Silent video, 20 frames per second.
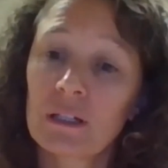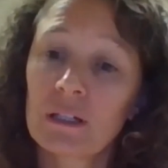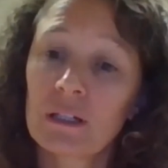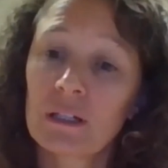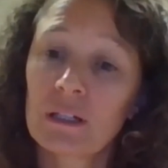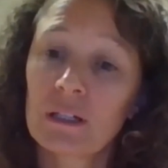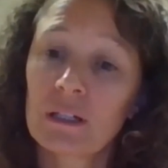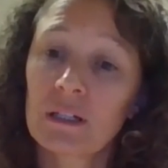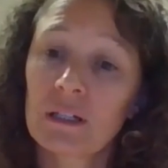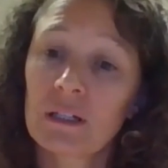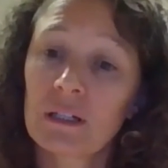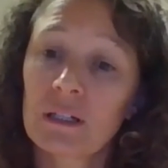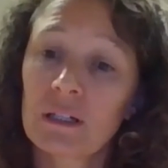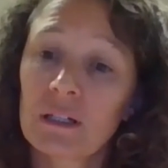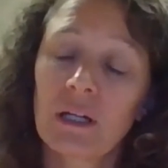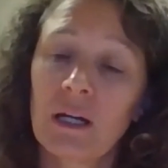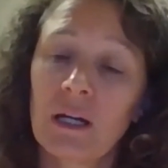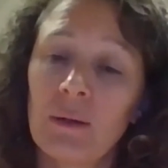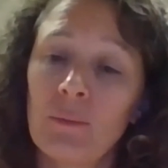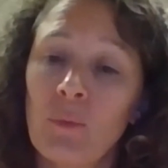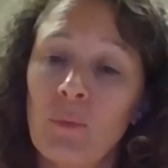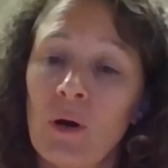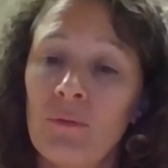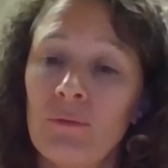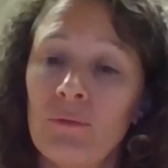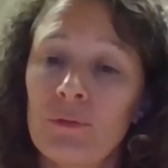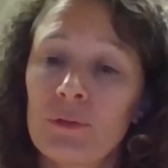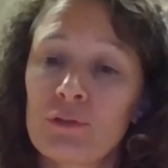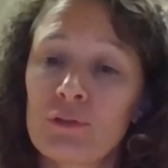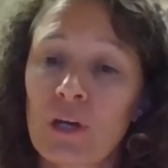ductwork and
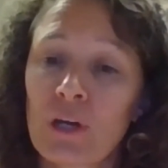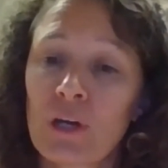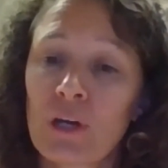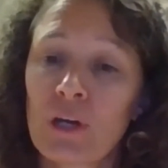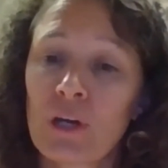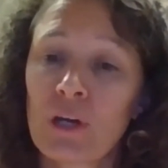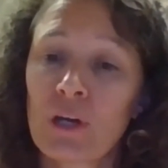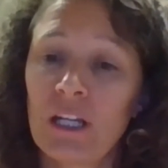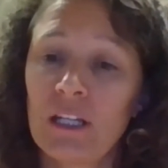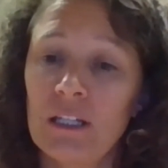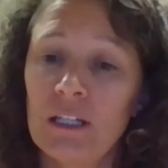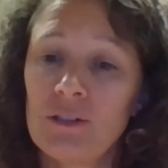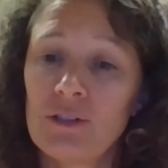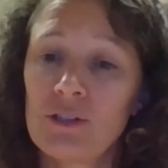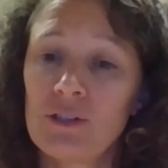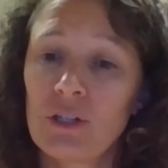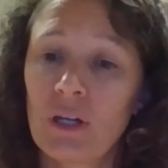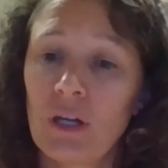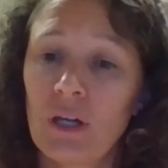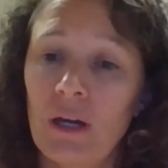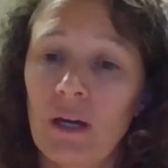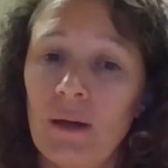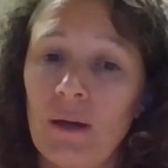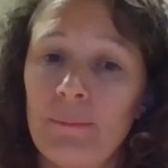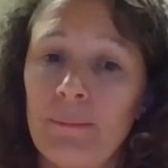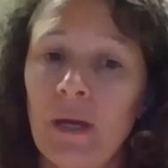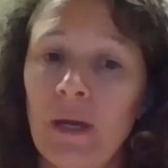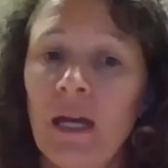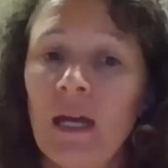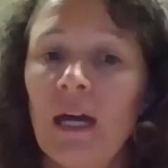one for drainage.
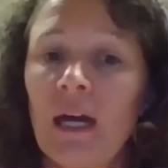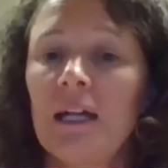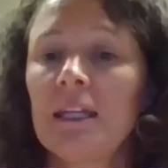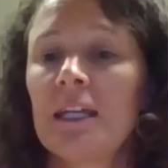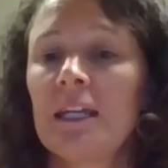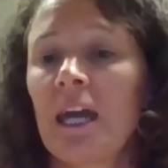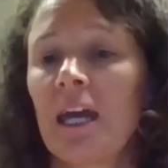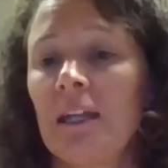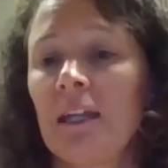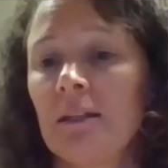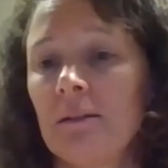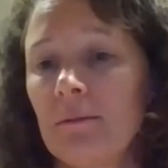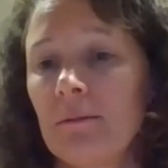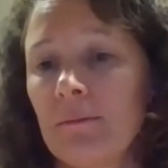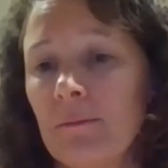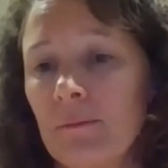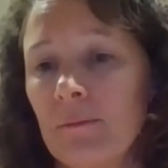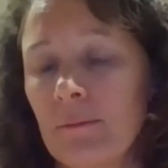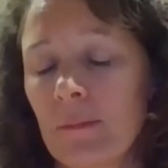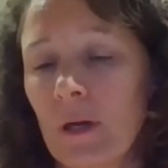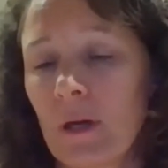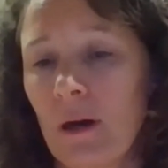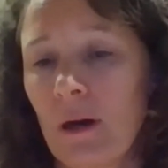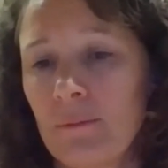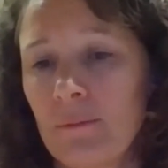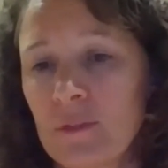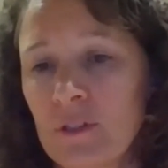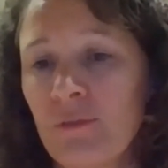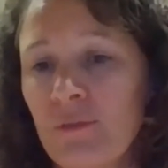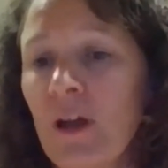And again,
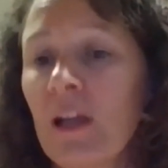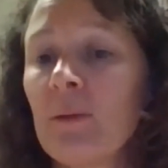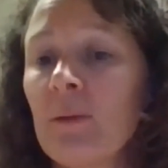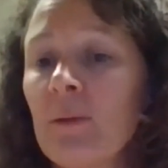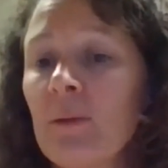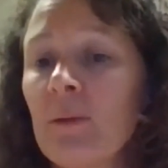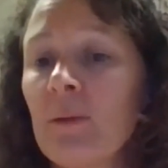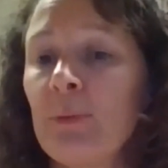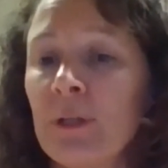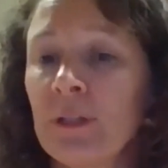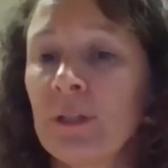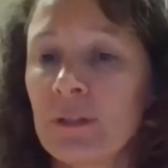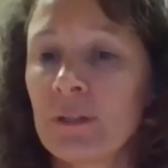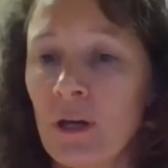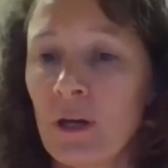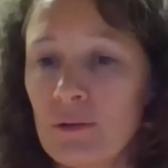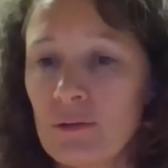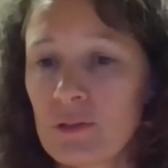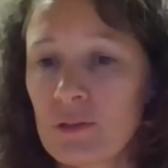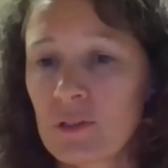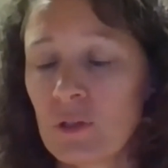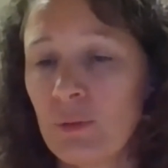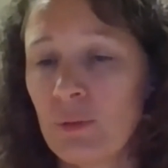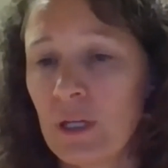developing those to be